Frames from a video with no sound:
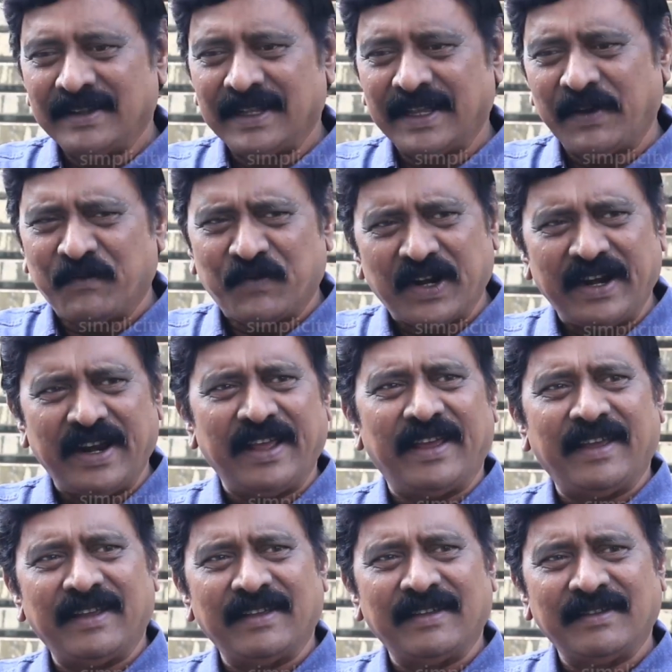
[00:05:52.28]
Every
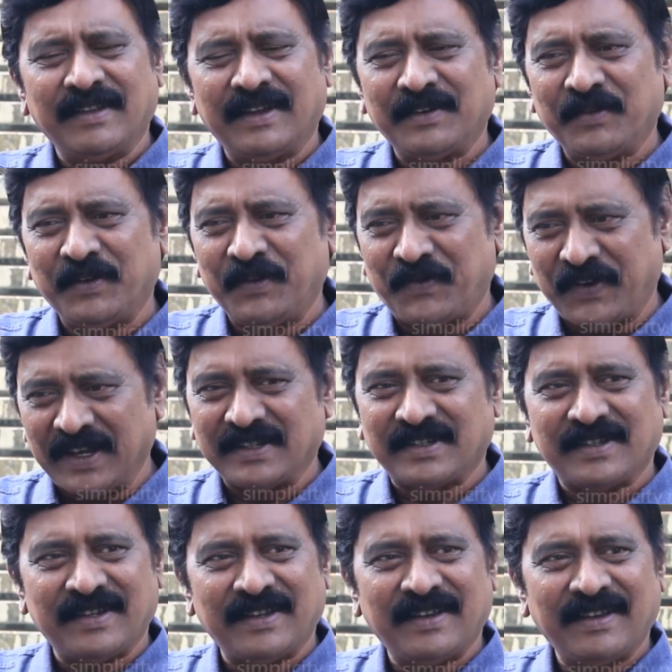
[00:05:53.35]
day that we
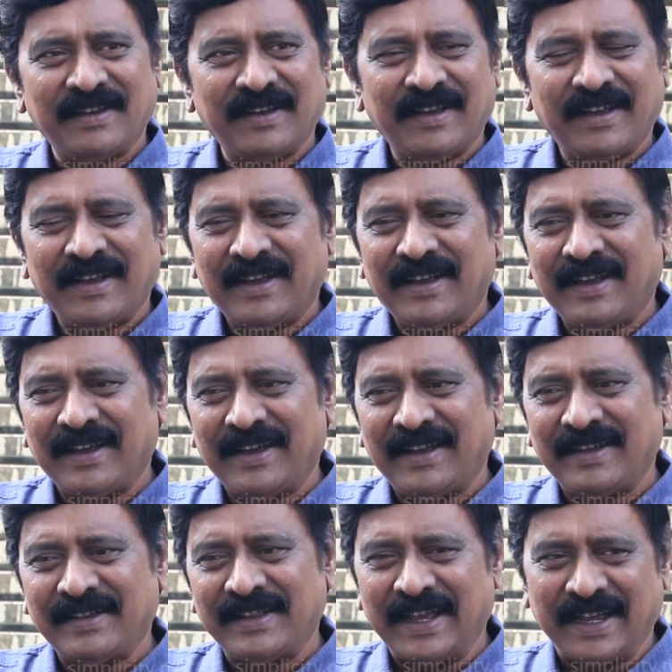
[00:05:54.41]
face
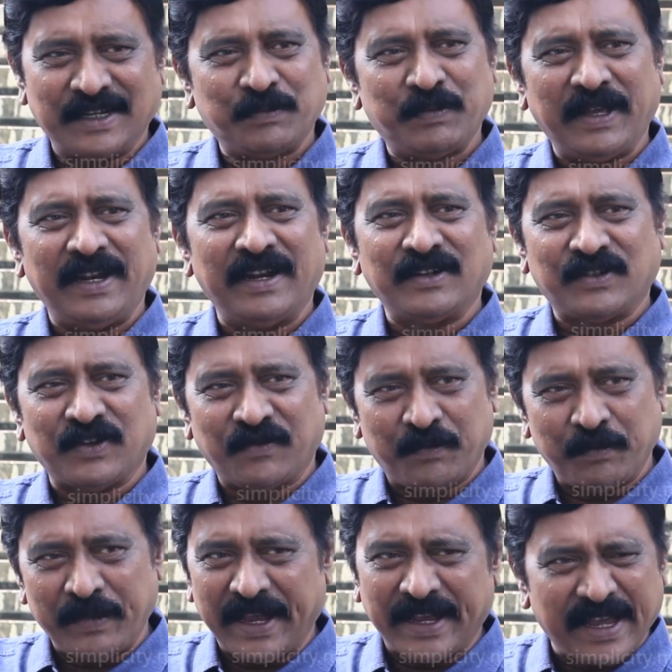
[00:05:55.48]
the experience
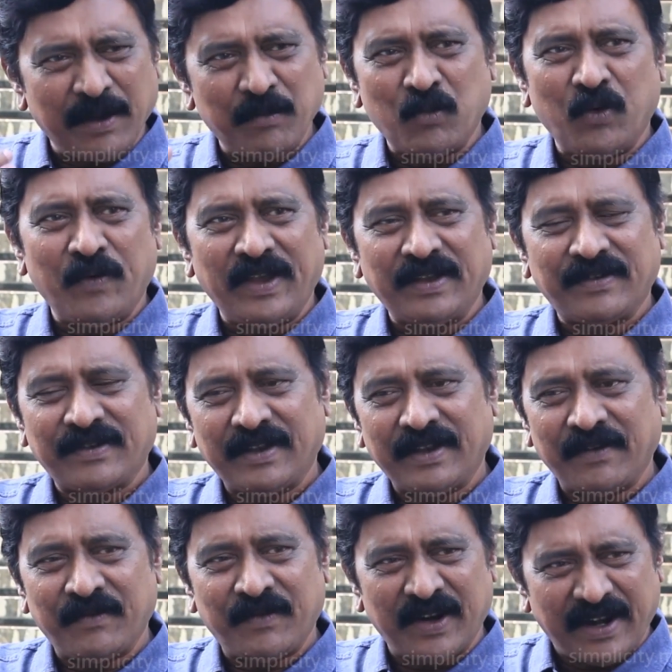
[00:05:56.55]
of making movies,
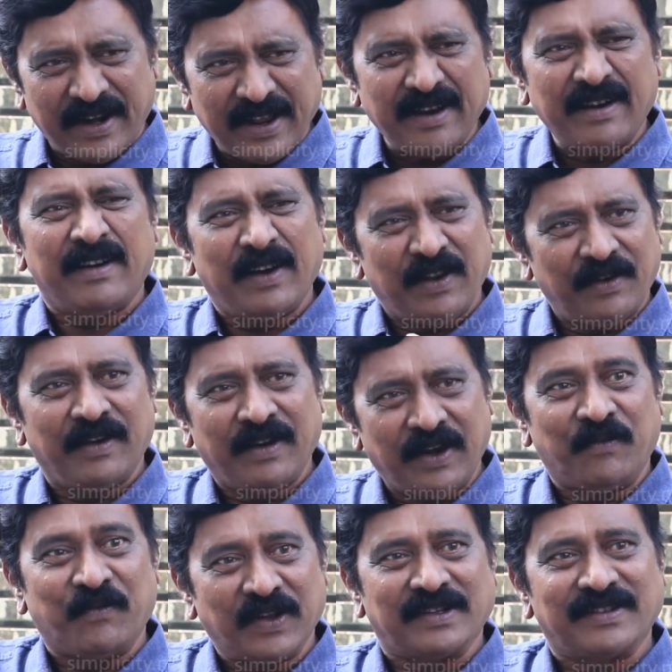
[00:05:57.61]
every day
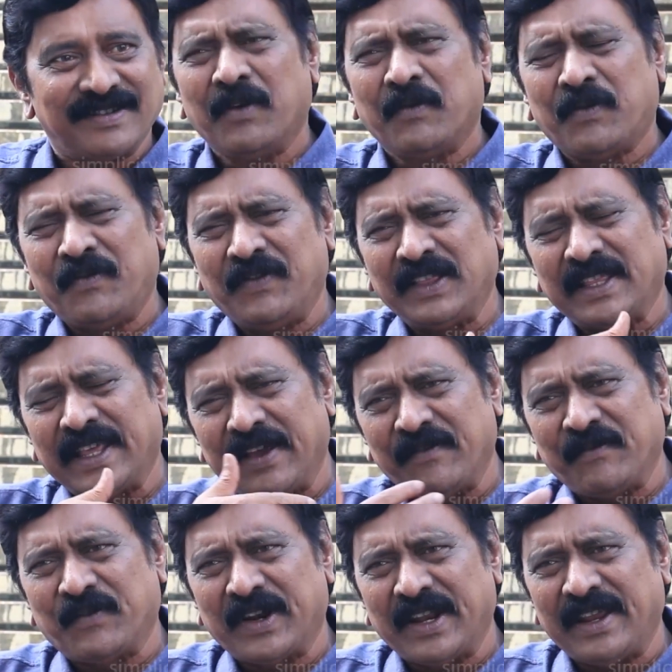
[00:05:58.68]
differs. With
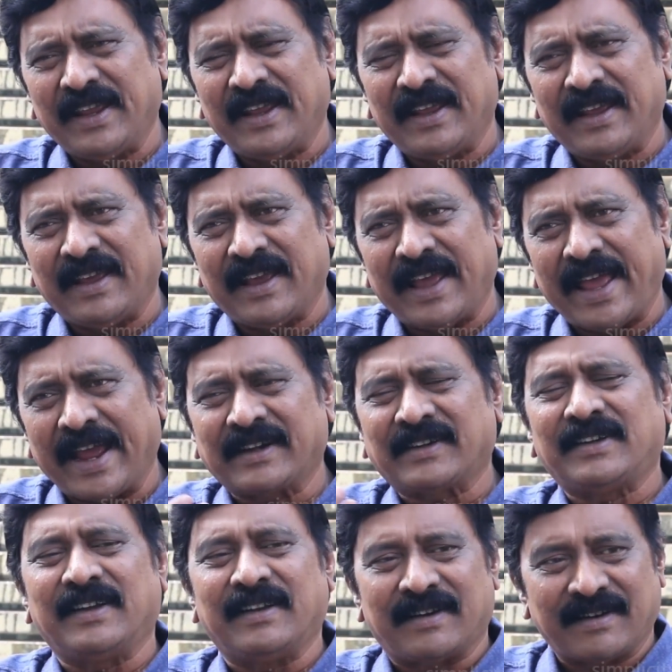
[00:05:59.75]
every
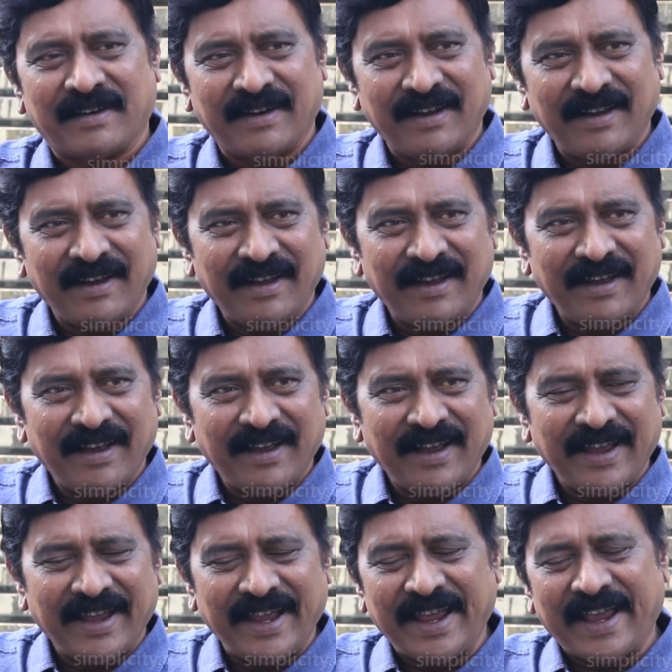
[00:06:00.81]
actor,
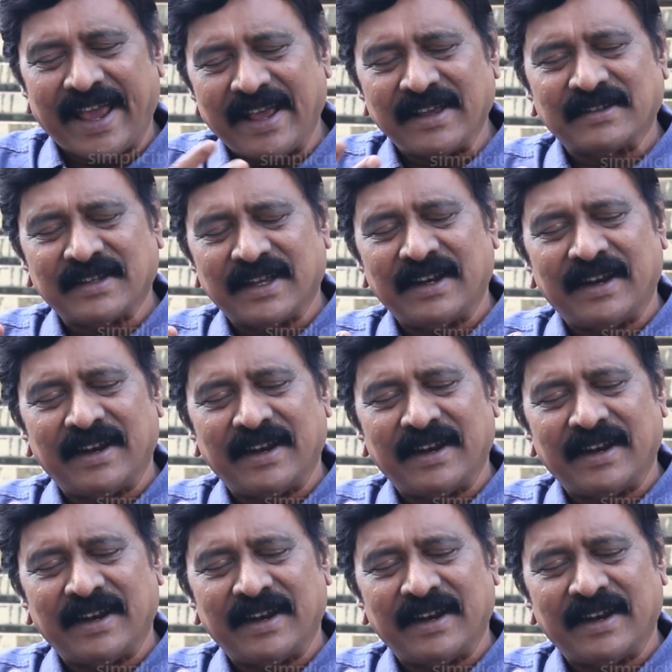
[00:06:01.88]
he has